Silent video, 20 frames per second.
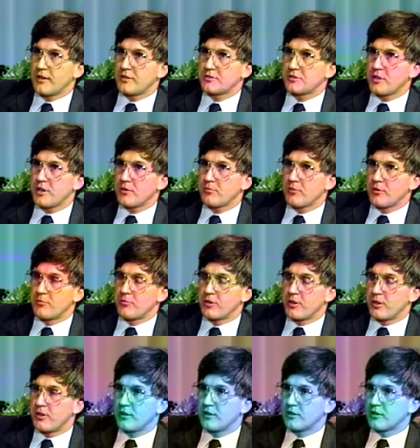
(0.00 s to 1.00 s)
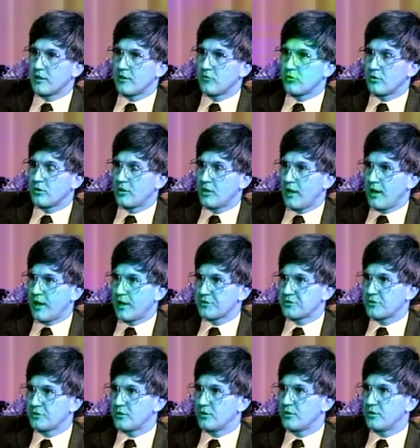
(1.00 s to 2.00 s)
set up my beginning level
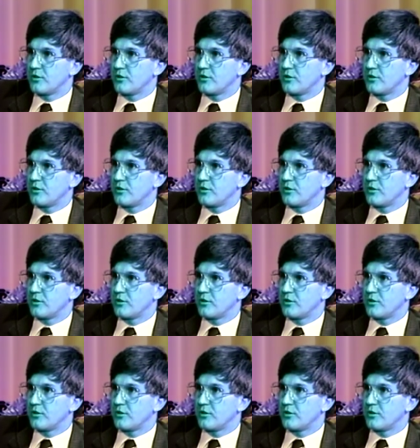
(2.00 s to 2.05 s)
class